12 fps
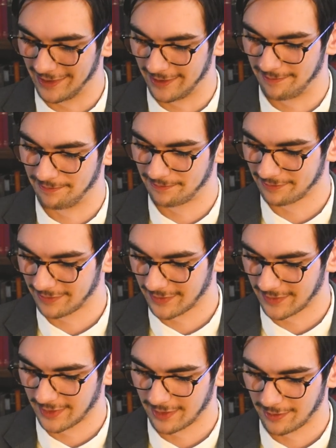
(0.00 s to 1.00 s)

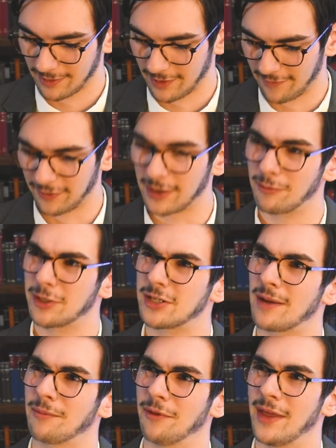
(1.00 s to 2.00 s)
I forget
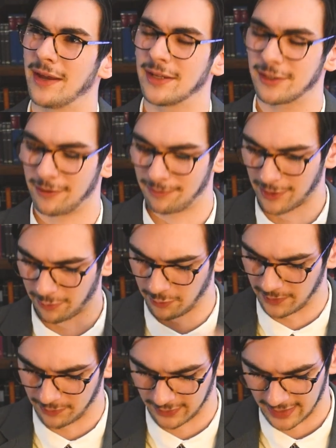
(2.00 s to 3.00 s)
which number that is. I'll
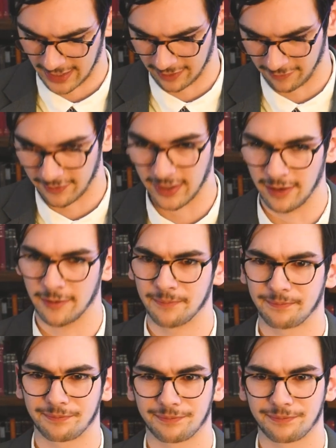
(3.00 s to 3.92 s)
probably put that in the video.